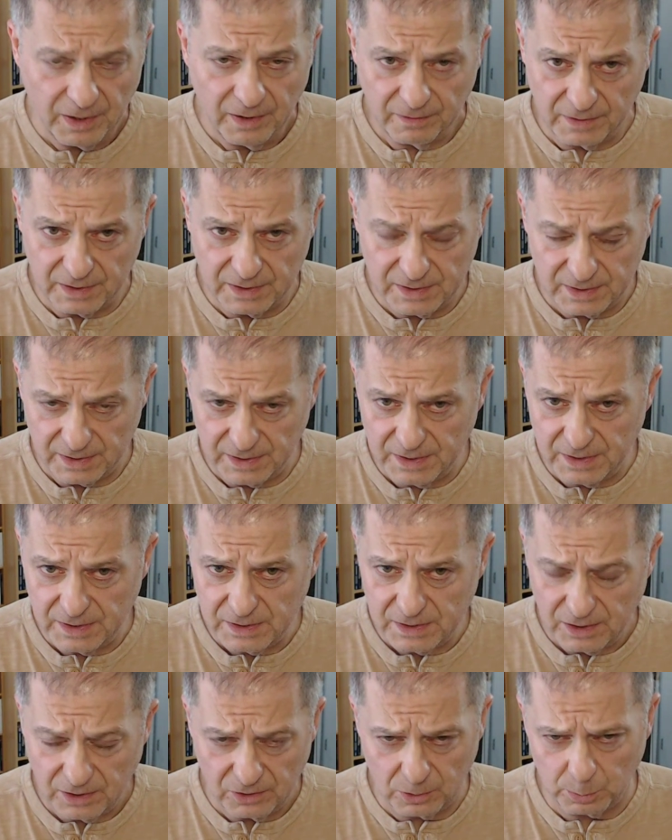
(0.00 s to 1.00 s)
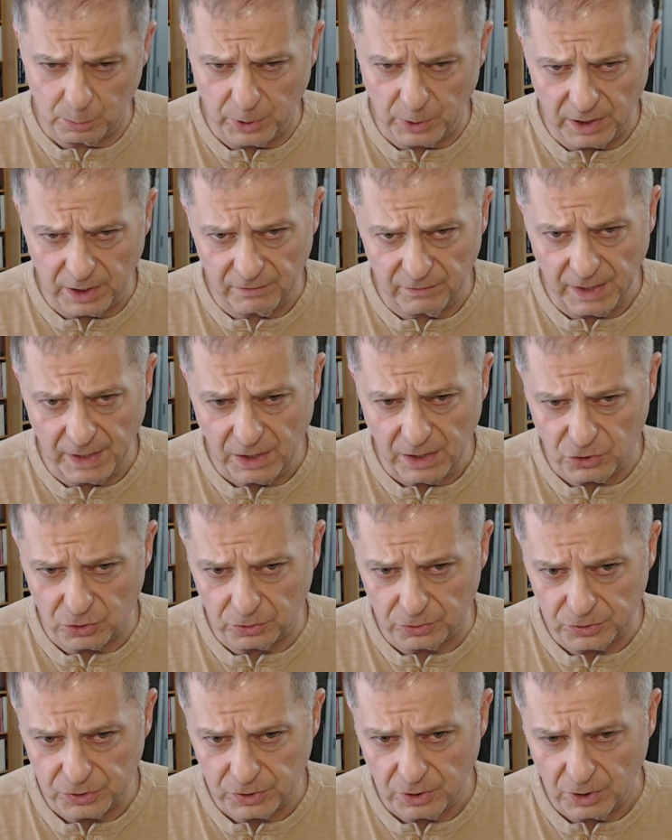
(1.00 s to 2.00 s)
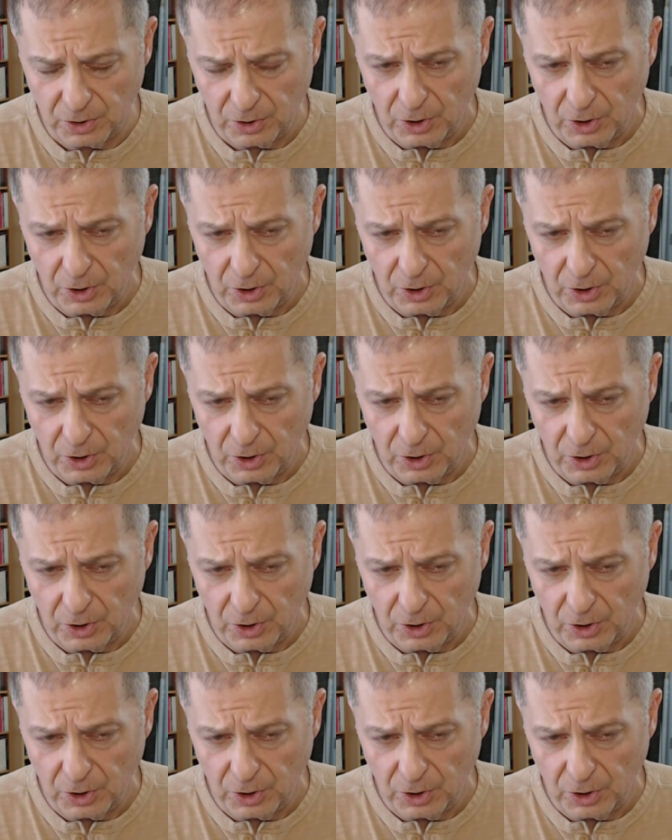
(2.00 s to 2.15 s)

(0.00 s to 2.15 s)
This is the bread of angels.